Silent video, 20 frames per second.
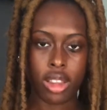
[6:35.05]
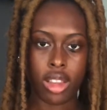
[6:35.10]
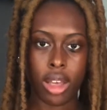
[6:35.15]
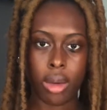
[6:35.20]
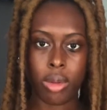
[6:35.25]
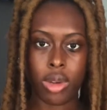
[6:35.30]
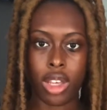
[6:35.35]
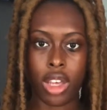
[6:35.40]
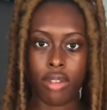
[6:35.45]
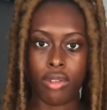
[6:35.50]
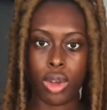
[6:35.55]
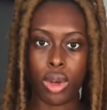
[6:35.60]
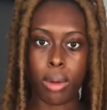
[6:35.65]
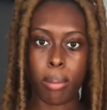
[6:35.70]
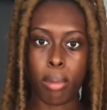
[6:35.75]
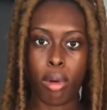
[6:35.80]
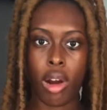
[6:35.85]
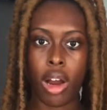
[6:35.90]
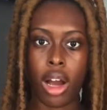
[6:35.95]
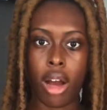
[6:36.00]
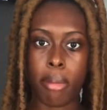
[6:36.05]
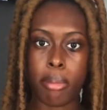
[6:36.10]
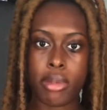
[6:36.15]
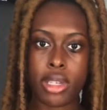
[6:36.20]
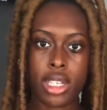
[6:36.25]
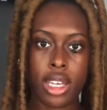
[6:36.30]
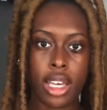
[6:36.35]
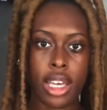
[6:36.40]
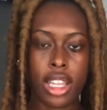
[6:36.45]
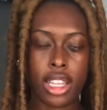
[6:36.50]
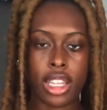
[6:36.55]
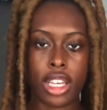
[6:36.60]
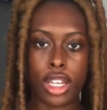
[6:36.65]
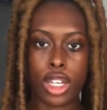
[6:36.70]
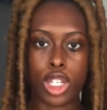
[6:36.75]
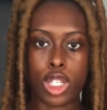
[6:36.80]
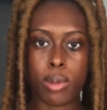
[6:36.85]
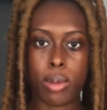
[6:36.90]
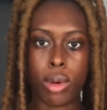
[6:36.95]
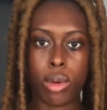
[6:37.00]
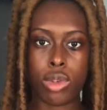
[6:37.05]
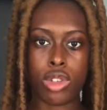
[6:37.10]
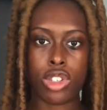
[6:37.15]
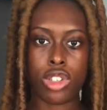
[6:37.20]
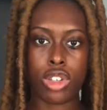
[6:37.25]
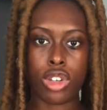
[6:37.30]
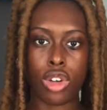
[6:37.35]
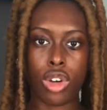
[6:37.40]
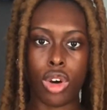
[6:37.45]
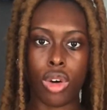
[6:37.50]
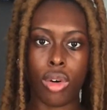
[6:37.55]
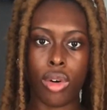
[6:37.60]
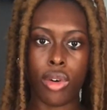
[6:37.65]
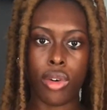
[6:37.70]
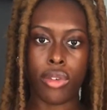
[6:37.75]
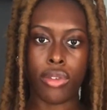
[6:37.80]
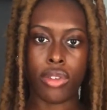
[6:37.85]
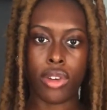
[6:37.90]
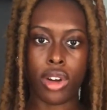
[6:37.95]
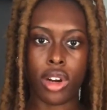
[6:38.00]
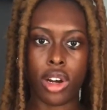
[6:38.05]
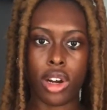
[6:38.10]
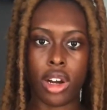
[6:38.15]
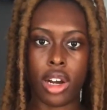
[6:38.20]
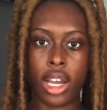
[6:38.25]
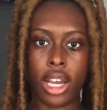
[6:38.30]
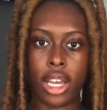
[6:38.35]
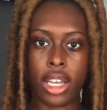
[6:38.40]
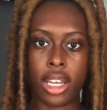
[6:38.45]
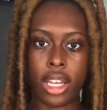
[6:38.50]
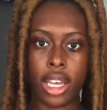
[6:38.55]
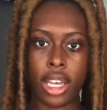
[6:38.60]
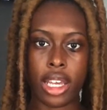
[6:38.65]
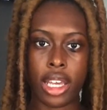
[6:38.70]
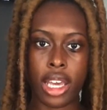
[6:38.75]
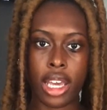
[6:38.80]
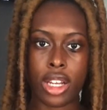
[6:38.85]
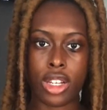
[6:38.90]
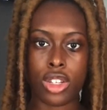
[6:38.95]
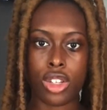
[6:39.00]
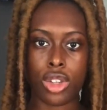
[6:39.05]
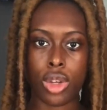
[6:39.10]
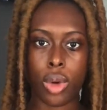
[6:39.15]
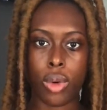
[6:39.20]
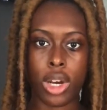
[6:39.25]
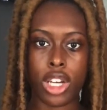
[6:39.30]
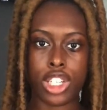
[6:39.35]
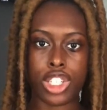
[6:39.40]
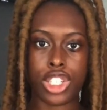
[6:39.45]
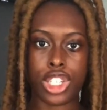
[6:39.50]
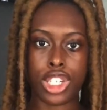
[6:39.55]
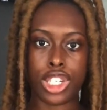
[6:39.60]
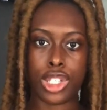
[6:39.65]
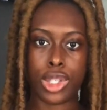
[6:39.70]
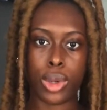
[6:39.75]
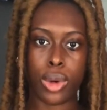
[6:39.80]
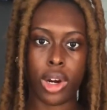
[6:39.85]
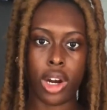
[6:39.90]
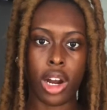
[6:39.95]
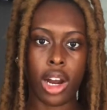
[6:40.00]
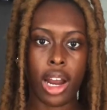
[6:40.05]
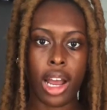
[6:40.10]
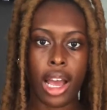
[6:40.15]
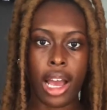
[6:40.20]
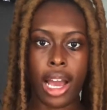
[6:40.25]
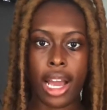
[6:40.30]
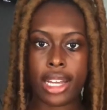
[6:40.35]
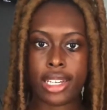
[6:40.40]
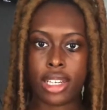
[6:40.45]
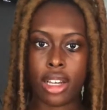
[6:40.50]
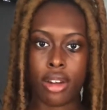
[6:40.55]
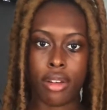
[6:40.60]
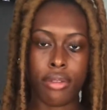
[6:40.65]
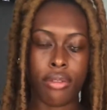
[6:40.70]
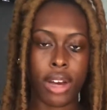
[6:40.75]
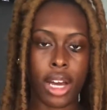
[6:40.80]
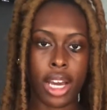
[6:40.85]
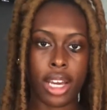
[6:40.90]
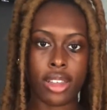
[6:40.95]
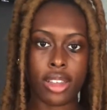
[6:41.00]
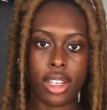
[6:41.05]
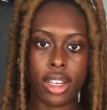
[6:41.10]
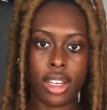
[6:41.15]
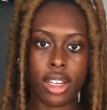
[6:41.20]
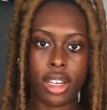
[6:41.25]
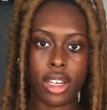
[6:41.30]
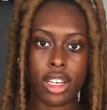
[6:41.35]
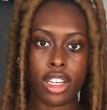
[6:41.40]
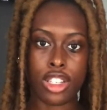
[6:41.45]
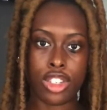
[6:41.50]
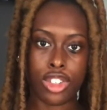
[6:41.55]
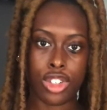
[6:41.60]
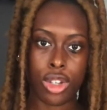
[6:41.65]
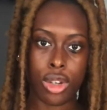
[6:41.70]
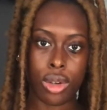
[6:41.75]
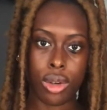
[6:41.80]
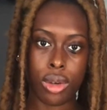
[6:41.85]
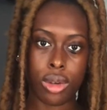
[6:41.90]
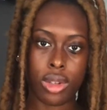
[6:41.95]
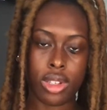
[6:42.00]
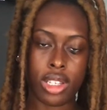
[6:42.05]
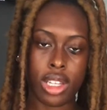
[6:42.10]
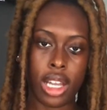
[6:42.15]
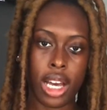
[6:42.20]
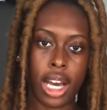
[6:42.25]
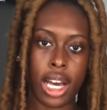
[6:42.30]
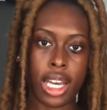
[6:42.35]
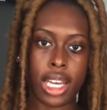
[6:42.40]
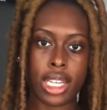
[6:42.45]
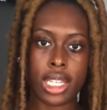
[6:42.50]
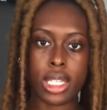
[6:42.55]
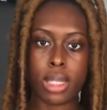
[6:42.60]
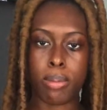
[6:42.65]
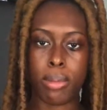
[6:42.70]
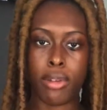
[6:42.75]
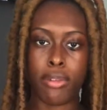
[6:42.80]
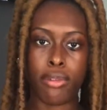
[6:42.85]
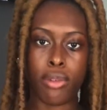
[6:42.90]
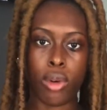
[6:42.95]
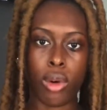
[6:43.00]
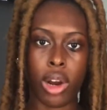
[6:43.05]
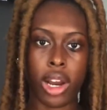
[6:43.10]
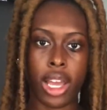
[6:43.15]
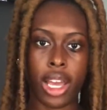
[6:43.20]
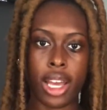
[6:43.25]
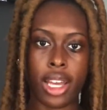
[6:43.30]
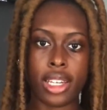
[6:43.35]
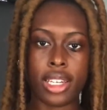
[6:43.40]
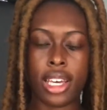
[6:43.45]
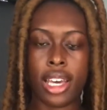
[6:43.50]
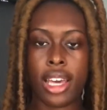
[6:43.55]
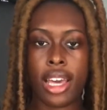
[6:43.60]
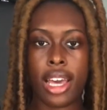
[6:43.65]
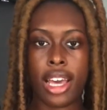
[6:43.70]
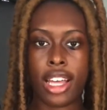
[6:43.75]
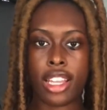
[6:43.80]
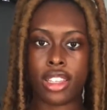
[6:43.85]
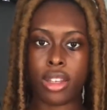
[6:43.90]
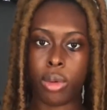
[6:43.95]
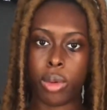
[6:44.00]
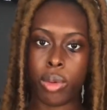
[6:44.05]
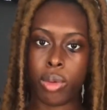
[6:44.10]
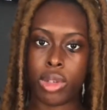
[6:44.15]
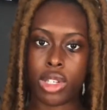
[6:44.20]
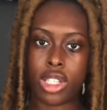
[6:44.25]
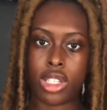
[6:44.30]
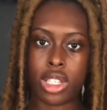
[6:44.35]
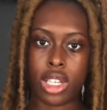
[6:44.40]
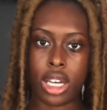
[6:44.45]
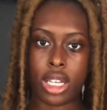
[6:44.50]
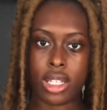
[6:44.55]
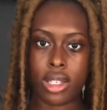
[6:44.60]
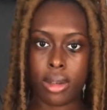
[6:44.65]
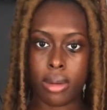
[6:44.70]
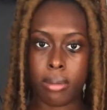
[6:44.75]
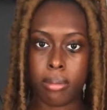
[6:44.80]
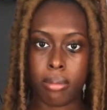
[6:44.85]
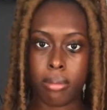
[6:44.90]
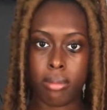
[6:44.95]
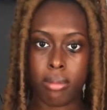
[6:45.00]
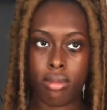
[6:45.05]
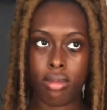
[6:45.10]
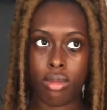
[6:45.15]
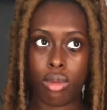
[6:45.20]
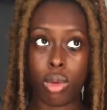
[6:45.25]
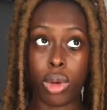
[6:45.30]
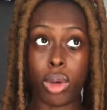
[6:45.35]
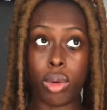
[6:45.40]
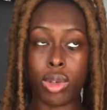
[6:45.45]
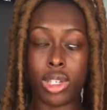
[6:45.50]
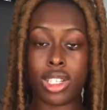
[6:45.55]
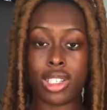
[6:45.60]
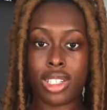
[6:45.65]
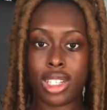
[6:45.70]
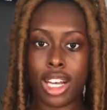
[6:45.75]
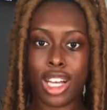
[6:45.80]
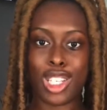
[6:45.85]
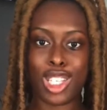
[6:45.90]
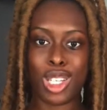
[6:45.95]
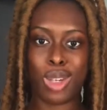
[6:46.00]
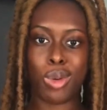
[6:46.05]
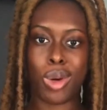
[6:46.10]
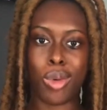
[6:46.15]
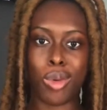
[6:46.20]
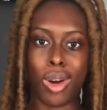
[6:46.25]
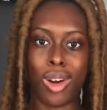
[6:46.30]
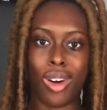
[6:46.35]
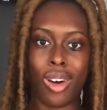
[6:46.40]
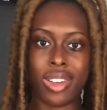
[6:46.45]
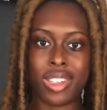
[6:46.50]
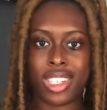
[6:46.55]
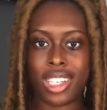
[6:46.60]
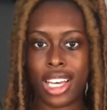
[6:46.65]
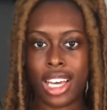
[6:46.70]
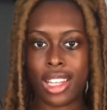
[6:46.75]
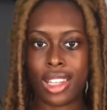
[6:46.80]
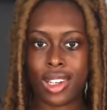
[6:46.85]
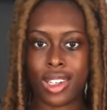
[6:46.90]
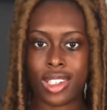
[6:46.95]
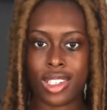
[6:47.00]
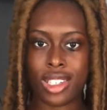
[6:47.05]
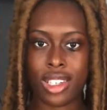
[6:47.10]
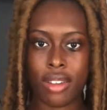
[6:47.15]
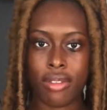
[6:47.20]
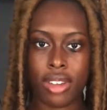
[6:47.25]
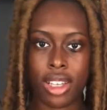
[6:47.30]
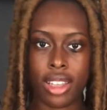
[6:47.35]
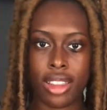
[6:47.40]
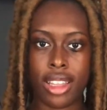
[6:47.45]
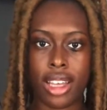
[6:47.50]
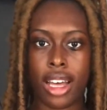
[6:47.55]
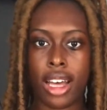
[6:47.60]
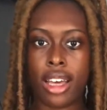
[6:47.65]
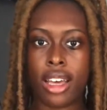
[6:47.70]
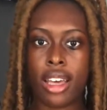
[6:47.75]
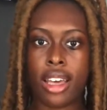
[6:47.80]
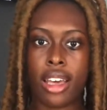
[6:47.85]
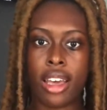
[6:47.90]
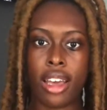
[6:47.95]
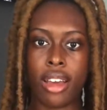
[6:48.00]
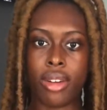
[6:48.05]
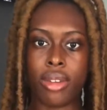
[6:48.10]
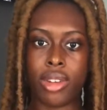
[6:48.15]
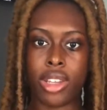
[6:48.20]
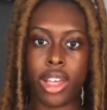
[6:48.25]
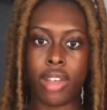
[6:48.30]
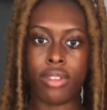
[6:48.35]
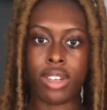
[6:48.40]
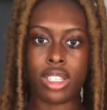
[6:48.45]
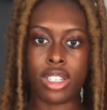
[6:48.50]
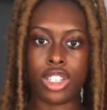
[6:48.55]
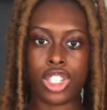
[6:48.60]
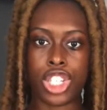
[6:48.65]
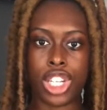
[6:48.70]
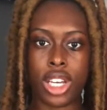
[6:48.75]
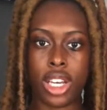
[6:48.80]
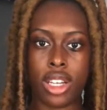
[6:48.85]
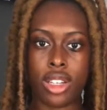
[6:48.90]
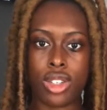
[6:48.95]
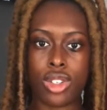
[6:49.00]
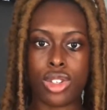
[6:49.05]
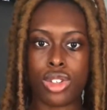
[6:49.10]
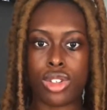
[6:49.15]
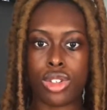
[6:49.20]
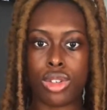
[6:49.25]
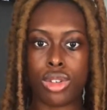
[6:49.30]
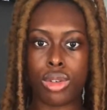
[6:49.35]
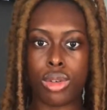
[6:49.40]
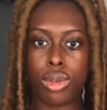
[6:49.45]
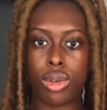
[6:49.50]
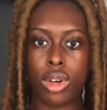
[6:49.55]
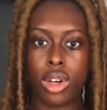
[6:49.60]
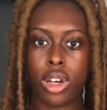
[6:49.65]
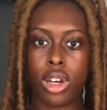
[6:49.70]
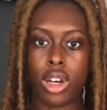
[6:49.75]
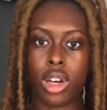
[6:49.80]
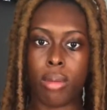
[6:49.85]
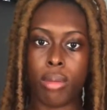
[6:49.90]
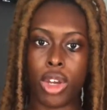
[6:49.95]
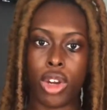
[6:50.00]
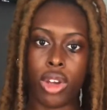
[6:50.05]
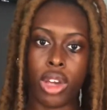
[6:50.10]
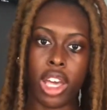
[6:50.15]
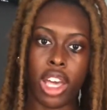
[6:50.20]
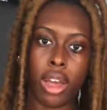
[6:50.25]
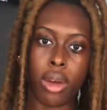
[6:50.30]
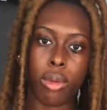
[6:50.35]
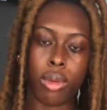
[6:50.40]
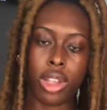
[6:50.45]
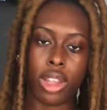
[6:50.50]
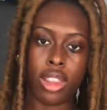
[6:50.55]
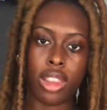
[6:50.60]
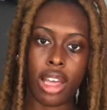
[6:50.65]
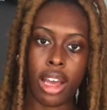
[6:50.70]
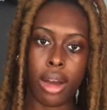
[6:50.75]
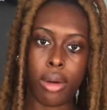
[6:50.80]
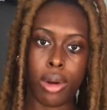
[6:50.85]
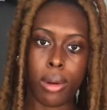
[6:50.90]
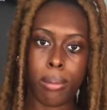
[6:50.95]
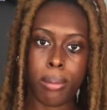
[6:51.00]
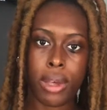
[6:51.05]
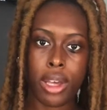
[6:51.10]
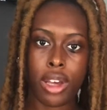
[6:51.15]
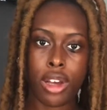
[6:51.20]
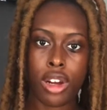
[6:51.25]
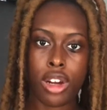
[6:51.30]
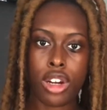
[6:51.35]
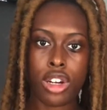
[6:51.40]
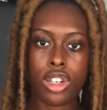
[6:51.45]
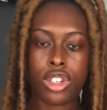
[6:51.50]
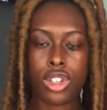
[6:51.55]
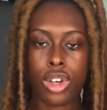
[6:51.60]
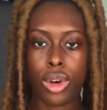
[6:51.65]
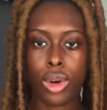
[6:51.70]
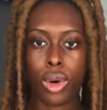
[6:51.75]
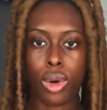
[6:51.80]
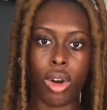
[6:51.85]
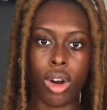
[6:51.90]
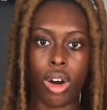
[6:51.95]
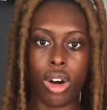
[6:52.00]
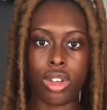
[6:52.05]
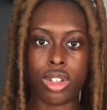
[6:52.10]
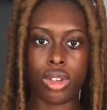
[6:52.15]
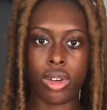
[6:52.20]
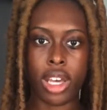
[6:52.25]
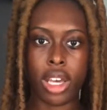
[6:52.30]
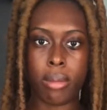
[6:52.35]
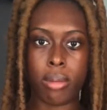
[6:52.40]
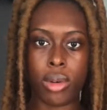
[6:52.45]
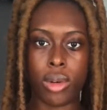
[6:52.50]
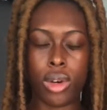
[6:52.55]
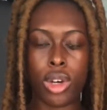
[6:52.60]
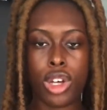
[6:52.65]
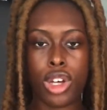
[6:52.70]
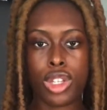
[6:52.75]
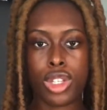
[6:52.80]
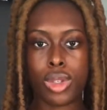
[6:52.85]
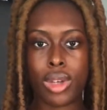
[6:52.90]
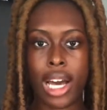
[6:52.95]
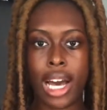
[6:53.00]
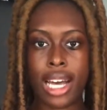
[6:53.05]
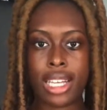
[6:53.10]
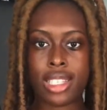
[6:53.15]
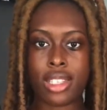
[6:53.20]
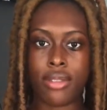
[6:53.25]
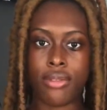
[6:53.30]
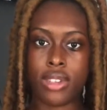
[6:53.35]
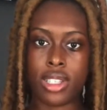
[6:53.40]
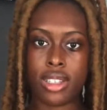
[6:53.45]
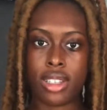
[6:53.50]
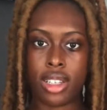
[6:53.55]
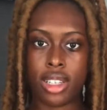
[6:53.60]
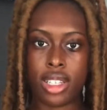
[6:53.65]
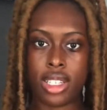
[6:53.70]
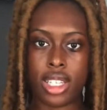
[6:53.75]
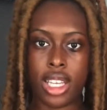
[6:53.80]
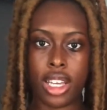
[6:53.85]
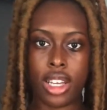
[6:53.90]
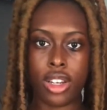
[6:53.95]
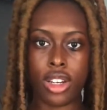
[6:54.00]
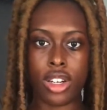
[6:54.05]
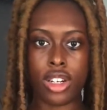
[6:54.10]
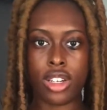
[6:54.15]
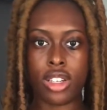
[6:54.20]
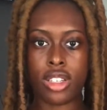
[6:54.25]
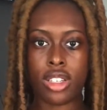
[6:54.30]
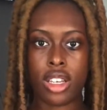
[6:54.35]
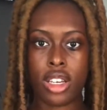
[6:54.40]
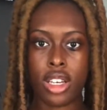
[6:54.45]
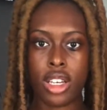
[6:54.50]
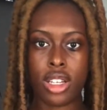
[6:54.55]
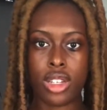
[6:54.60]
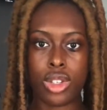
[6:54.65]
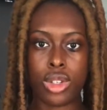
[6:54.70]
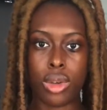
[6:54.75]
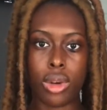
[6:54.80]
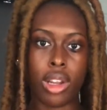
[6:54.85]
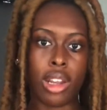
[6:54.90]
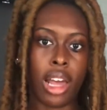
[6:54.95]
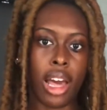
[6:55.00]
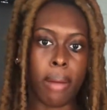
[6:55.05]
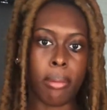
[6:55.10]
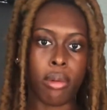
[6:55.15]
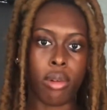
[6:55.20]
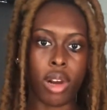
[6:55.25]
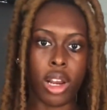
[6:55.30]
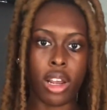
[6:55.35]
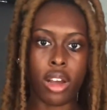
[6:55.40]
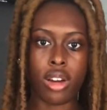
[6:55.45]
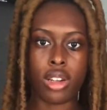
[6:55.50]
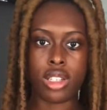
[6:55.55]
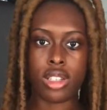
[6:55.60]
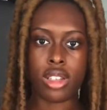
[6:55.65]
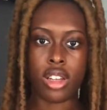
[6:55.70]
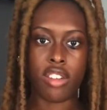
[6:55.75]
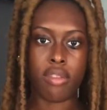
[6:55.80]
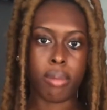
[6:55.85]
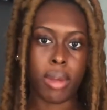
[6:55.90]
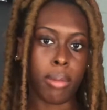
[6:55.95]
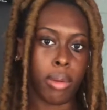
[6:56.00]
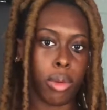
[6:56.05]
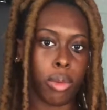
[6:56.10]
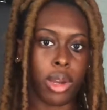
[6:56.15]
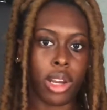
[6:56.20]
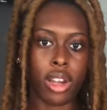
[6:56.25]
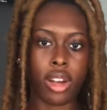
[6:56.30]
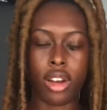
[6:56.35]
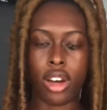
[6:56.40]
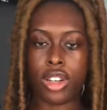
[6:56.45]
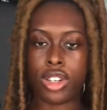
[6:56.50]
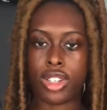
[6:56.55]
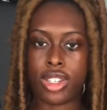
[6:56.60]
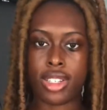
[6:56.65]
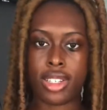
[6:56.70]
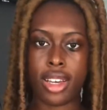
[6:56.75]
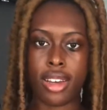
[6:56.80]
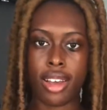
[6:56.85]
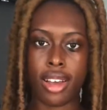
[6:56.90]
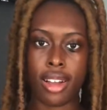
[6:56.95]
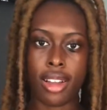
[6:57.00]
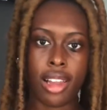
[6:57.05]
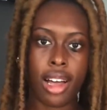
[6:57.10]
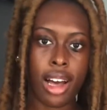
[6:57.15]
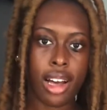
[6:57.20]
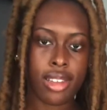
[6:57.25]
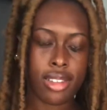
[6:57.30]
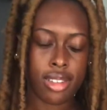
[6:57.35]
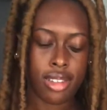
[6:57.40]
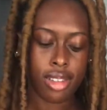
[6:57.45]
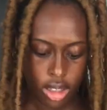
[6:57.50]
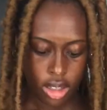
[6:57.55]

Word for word: They would give you a prompt that you're supposed to go over and like answer the questions or identify the histo slides beforehand, and then we would discuss it we would discuss it when we're all together and stuff like that. And it would give us a chance to communicate with our peers, we're also able to ask the facilitators to elaborate on stuff maybe we didn't understand in class.